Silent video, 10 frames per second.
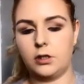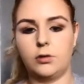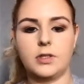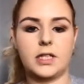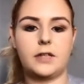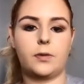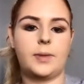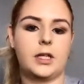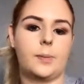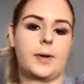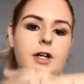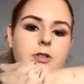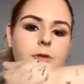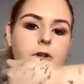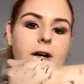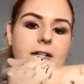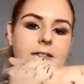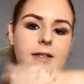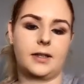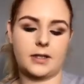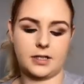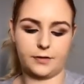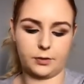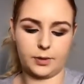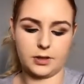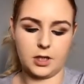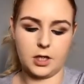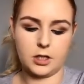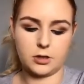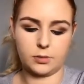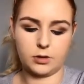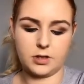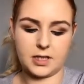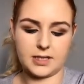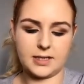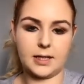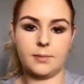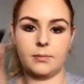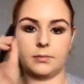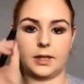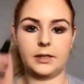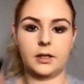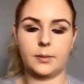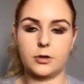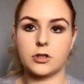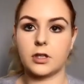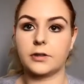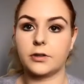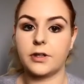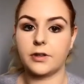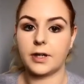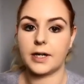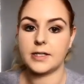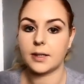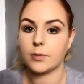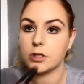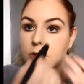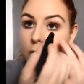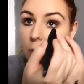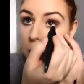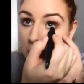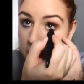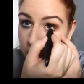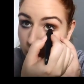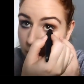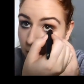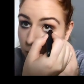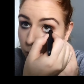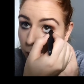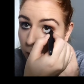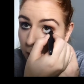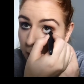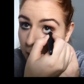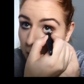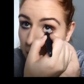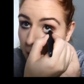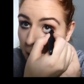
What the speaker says: You know the sign of a makeup artist when your hand's like this afterwards. So we're going to use that same liner that we used underneath our eyes, and we're just going to go ahead and pop that in our waterline.